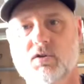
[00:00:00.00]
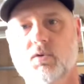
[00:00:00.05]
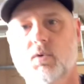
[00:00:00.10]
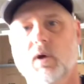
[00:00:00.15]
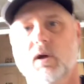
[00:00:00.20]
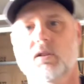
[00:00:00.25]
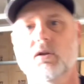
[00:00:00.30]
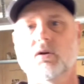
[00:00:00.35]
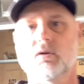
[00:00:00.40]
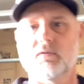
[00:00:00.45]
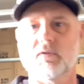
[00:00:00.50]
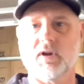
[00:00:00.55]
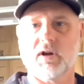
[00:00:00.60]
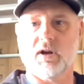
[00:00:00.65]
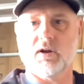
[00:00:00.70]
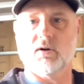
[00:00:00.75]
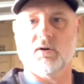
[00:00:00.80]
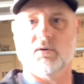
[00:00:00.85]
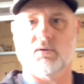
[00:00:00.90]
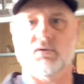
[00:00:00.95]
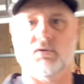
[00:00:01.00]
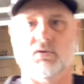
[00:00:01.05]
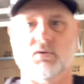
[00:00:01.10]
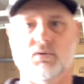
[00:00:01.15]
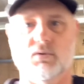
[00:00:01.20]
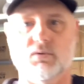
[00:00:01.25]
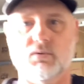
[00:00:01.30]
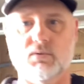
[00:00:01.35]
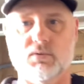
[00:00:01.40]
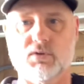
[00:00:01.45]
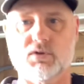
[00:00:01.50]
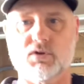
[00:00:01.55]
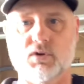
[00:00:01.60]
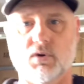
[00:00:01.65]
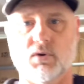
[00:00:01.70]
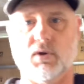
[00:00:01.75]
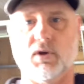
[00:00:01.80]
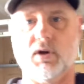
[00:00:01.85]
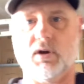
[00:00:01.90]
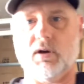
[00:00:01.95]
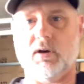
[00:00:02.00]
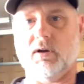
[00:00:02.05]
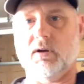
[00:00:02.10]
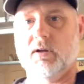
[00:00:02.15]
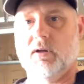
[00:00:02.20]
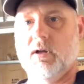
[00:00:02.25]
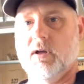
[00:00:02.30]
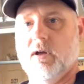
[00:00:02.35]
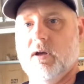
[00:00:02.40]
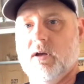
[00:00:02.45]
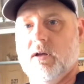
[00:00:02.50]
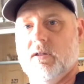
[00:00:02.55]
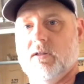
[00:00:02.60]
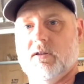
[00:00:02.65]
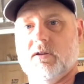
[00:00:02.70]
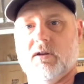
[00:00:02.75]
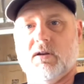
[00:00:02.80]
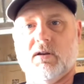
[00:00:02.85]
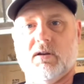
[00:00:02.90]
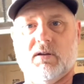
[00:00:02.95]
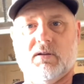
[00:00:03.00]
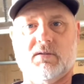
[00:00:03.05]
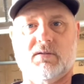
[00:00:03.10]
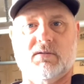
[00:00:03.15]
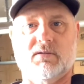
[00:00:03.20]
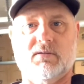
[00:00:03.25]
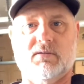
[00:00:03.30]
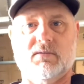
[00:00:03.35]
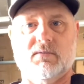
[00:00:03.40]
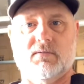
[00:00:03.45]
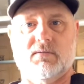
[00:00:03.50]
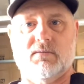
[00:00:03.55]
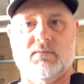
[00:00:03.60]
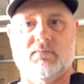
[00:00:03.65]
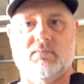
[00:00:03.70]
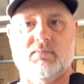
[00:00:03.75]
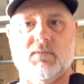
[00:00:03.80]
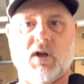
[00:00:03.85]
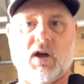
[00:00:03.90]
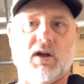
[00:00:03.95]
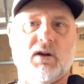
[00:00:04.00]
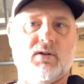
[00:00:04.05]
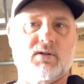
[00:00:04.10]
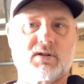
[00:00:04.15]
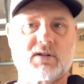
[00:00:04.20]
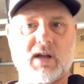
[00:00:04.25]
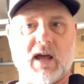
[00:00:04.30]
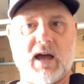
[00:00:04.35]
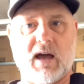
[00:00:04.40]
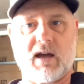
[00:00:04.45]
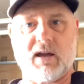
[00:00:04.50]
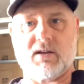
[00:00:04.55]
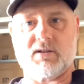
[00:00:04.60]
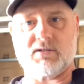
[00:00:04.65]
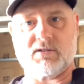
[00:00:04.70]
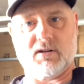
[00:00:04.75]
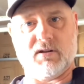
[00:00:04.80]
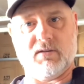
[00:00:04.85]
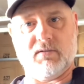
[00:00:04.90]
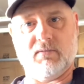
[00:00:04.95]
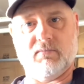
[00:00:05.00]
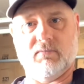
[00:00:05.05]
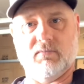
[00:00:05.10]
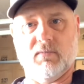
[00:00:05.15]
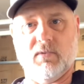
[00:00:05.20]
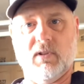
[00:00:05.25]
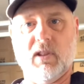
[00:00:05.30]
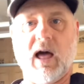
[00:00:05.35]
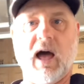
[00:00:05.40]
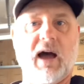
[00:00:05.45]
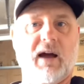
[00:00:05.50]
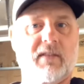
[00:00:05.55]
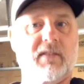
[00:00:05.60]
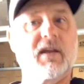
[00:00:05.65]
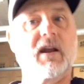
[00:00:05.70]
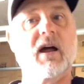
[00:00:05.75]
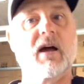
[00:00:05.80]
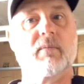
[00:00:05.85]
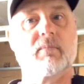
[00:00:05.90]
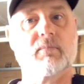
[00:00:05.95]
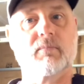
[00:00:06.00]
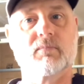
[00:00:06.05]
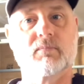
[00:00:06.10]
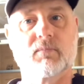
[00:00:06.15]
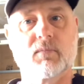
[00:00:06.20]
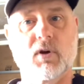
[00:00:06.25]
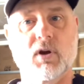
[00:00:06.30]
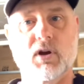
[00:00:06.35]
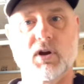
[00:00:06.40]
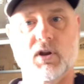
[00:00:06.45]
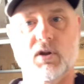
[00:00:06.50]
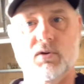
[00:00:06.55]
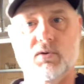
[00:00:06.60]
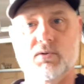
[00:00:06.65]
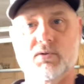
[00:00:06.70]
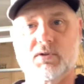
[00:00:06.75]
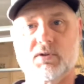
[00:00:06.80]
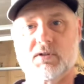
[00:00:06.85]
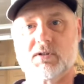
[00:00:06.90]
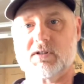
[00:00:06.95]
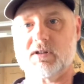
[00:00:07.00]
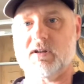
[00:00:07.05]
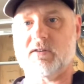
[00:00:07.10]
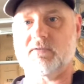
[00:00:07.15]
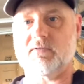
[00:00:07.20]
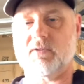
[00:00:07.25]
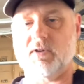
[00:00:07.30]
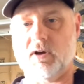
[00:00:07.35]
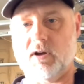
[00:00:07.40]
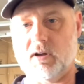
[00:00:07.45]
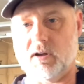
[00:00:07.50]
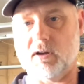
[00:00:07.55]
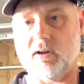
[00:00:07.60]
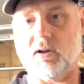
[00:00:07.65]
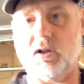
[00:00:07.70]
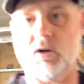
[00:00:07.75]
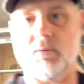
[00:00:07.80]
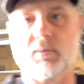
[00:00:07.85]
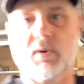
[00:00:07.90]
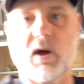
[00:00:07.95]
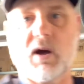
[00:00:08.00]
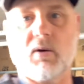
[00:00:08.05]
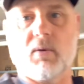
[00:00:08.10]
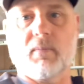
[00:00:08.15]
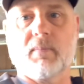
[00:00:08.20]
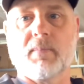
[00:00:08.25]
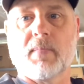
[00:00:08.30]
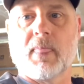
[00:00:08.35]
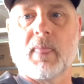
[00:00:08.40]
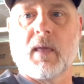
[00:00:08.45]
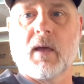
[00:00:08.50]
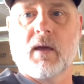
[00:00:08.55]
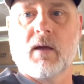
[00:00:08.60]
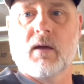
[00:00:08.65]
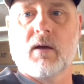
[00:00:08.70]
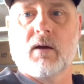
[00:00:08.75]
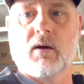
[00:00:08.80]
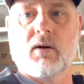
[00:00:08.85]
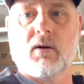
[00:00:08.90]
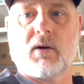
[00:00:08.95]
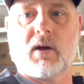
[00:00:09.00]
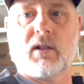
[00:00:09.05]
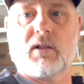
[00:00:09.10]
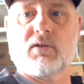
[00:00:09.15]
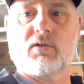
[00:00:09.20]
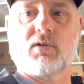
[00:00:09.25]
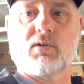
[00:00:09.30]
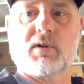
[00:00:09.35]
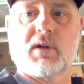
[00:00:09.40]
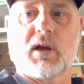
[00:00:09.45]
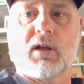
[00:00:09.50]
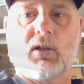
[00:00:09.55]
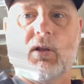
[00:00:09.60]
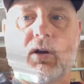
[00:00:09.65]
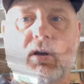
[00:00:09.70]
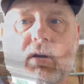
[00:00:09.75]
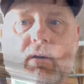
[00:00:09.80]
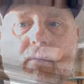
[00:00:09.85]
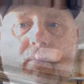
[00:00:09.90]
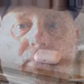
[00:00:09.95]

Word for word: a quick little video to show you the tire size and lock that I'm going to use and see if it'll help you out. Okay, let's go take a look.